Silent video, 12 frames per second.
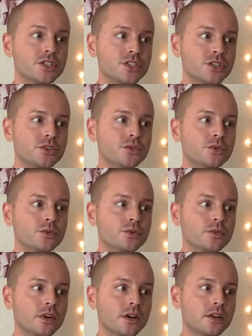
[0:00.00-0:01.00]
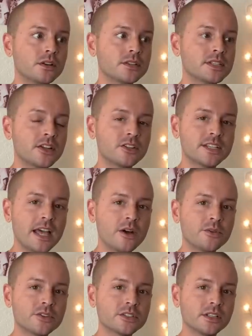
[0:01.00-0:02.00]
to settle down
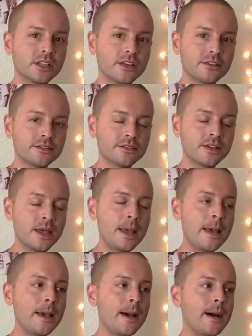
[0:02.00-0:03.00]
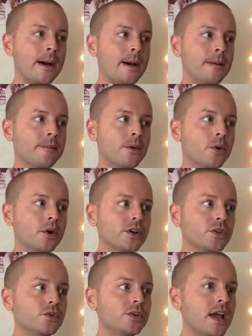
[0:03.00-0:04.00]
or to live. Or
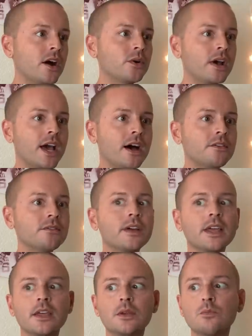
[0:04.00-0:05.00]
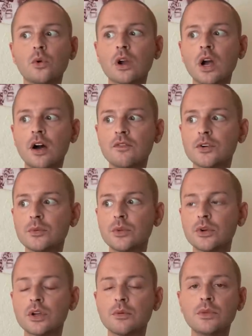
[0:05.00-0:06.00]
you now have a more
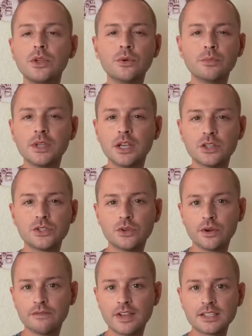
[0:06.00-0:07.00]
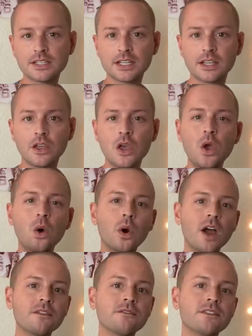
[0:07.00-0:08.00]
comfortable commute because you're investing or
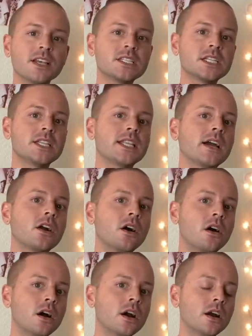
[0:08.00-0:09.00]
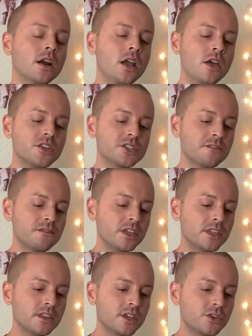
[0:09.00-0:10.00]
have invested in that car. There's a
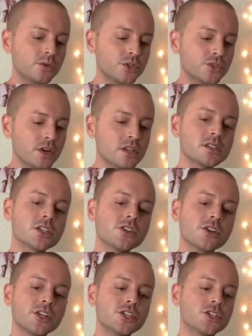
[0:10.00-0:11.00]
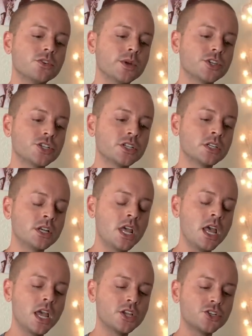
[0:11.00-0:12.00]
feeling that you are trusting your intuition
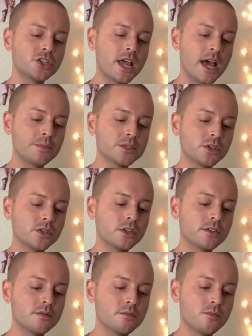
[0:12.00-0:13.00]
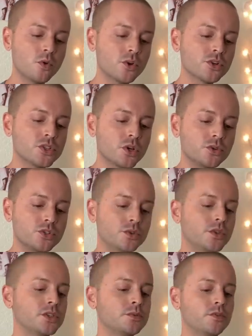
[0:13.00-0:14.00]
and should absolutely even more so do
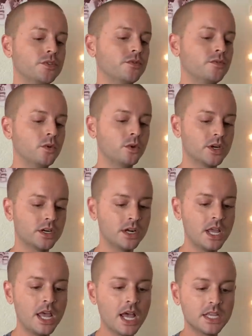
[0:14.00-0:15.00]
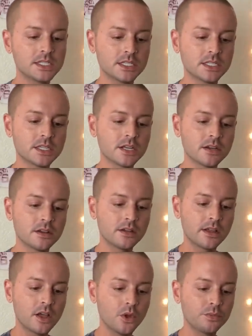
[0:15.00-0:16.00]
this moving forward, as this is going to
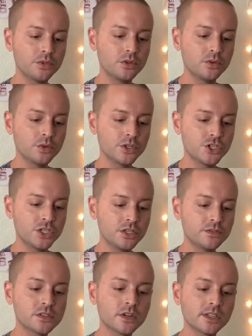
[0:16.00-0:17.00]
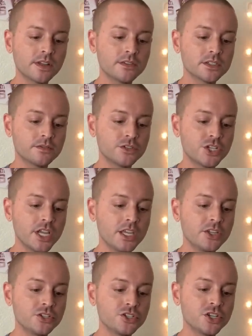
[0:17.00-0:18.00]
help you achieve certain levels of
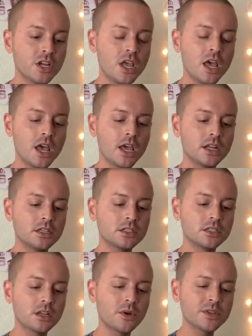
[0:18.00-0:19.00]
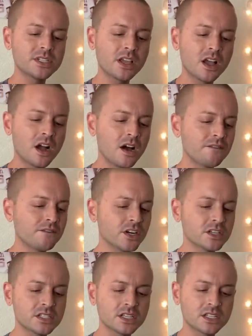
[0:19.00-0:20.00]
change and I want to say
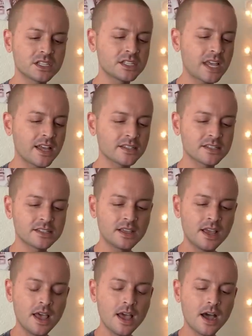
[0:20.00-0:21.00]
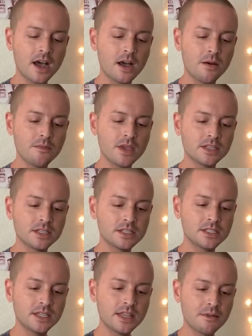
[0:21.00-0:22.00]
comfort, success, and to
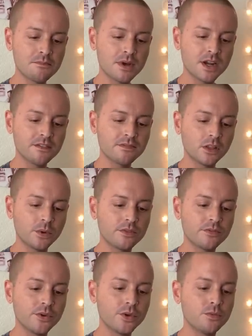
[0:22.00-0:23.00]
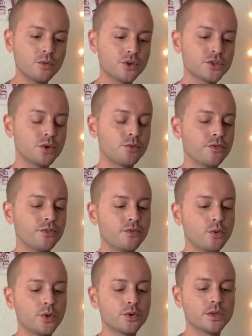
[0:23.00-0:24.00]
see that money flow in for you more so moving
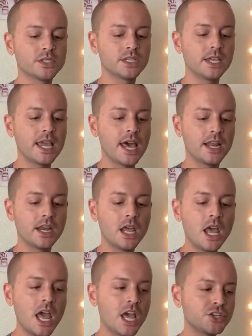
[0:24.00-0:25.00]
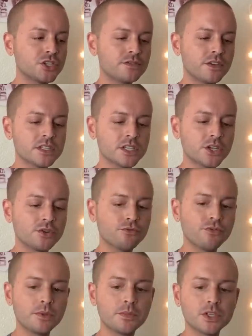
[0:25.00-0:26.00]
forward once again. It just feels like you're
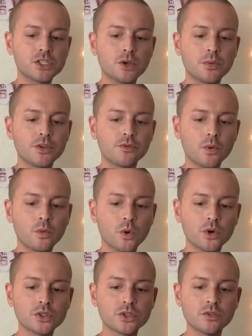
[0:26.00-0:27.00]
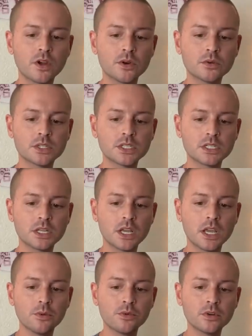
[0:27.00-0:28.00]
reaping so many rewards throughout
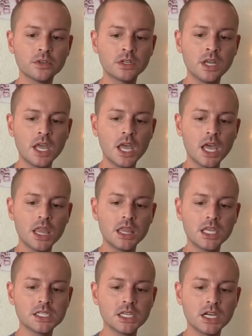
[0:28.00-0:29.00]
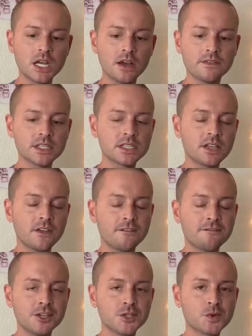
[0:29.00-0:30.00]
April, and this in of itself
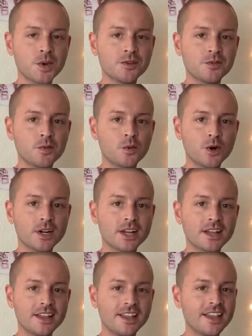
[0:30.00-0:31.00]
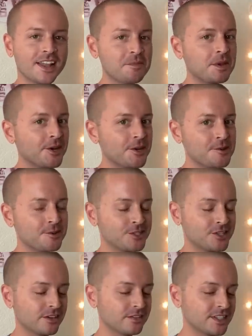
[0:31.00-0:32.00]
feels quite rewarding. And I'm hearing you
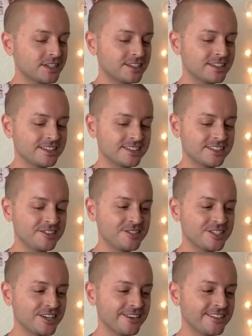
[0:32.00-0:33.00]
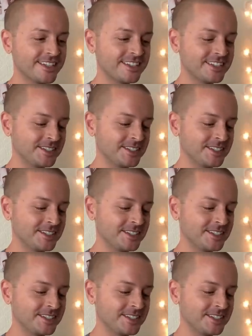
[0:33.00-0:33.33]
deserve it. You deserve it.